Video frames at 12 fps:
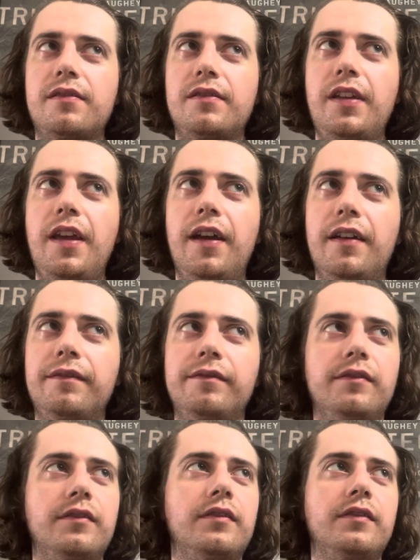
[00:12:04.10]
yeah,
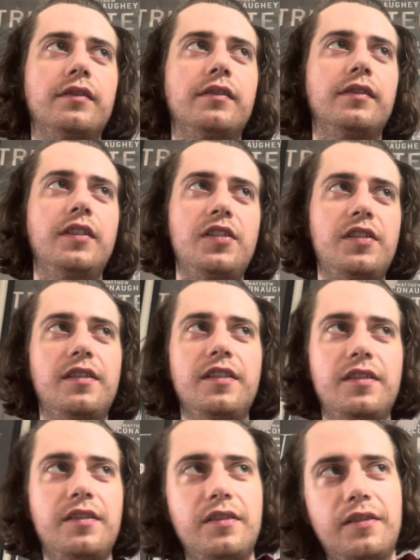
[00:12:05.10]
this
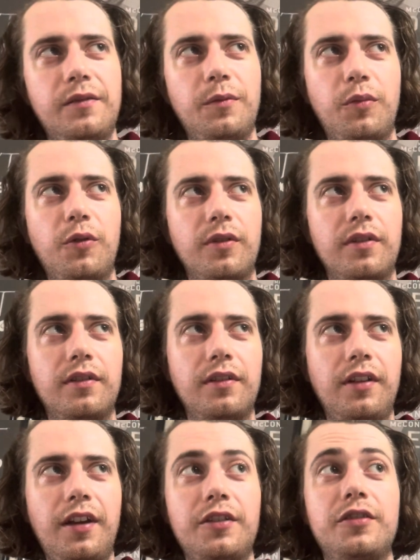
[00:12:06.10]
is an important
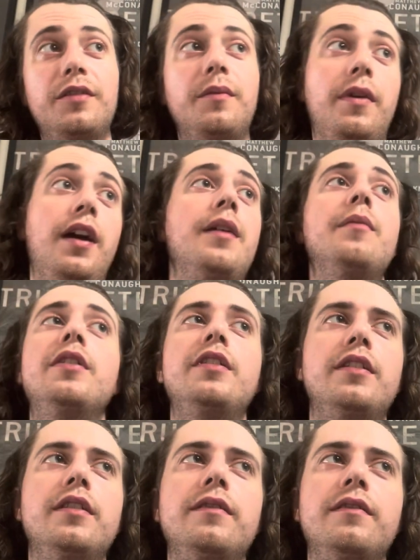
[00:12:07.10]
election in my
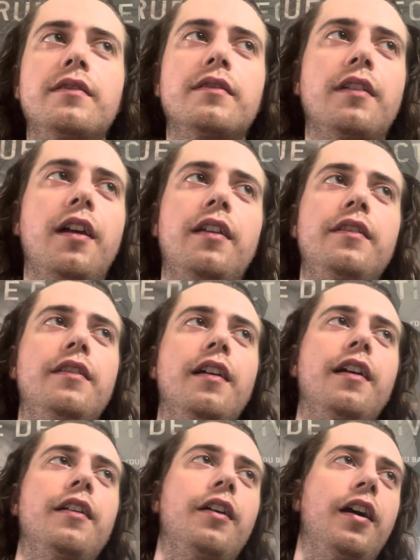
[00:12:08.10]
opinion. I
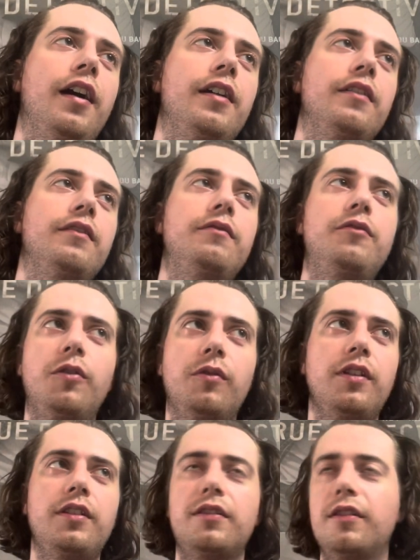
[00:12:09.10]
don't
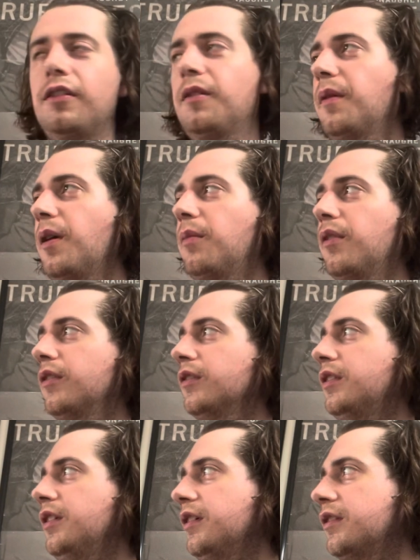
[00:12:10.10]
like to talk about
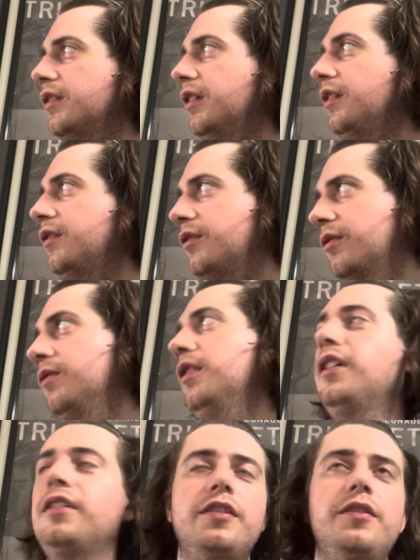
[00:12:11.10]
politics, and I don't
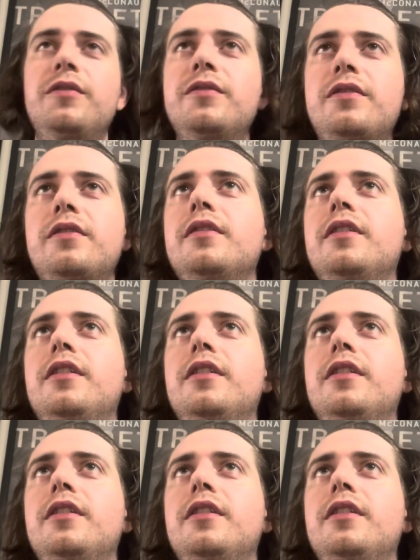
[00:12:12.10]
like to use